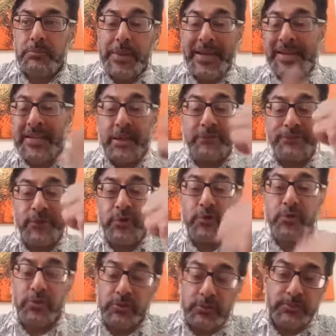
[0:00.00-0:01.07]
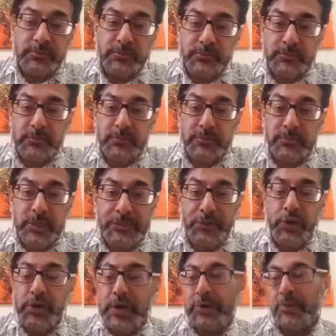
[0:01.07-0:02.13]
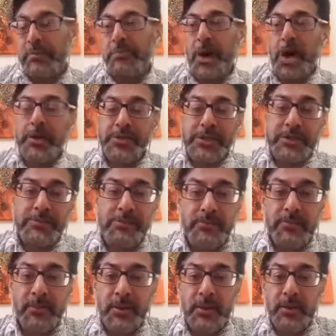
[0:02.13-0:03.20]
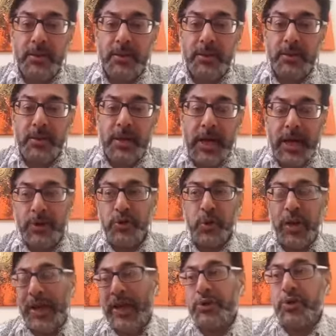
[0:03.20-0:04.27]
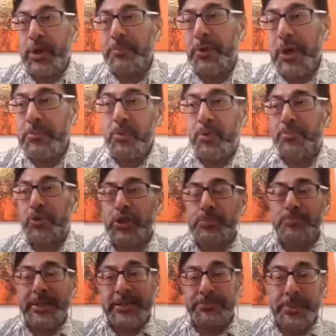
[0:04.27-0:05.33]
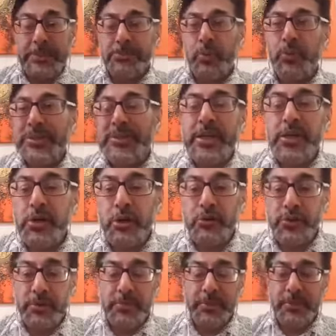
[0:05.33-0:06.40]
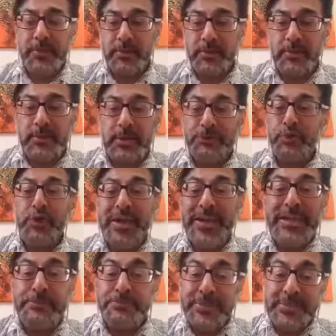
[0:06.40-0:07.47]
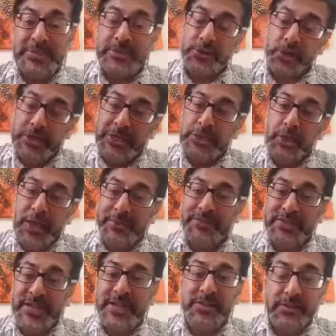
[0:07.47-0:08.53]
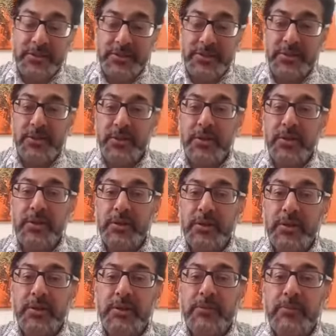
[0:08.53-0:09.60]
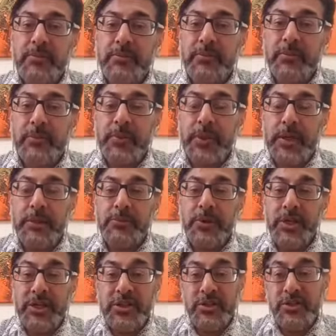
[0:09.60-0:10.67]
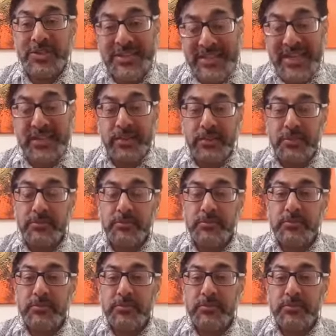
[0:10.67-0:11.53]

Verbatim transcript: making that phone call. If you're network marketing, how do I, how do I bring in more prospects? People will say no to me. If you're in any business, you need to have sales. Yeah, you need to sell.